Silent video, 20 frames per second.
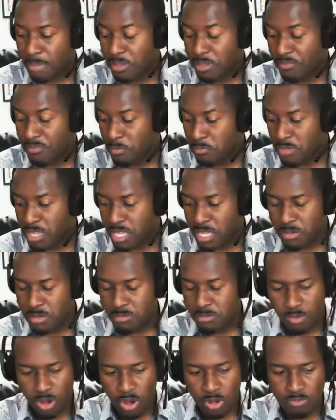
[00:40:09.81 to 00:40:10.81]
I mean, for
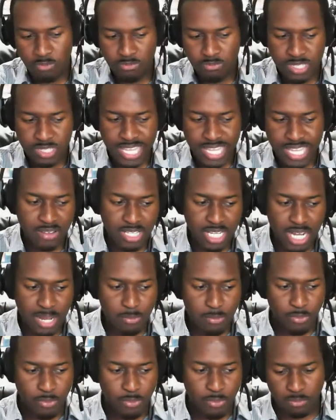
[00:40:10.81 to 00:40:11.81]
me, on
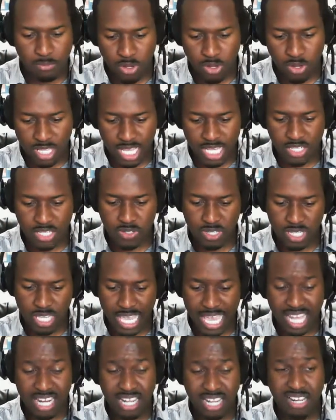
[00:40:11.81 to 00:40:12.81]
downtime when I'm not
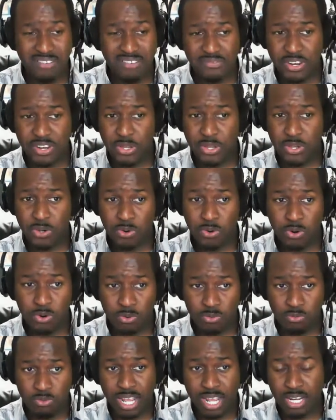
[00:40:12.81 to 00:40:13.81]
necessarily editing video
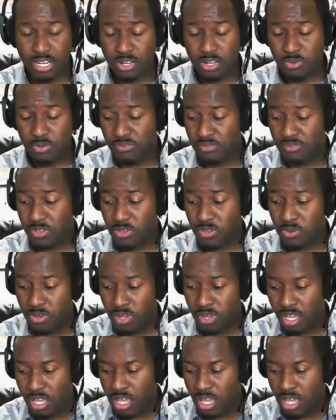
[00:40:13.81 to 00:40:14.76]
or writing a review,